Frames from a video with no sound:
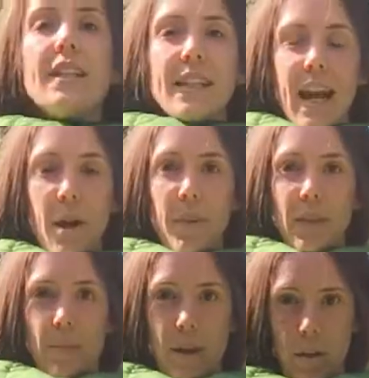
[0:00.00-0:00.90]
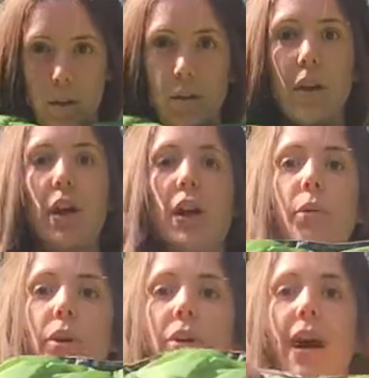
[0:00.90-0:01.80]
snap in the middle,
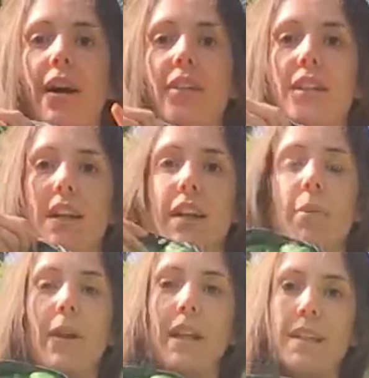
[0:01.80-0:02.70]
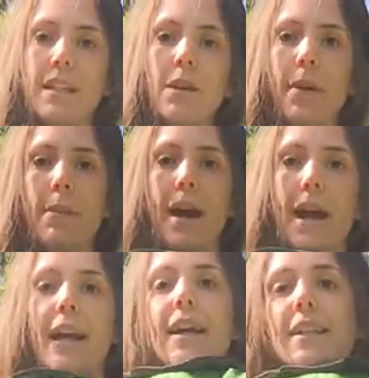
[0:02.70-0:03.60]
when you have it done up like a sleeping
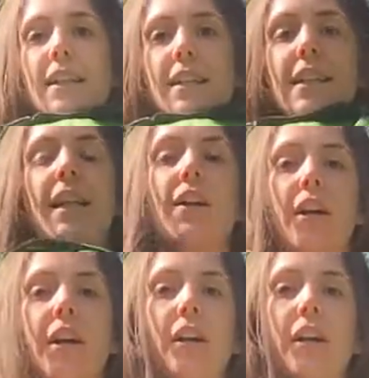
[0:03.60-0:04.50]
bag as it is here,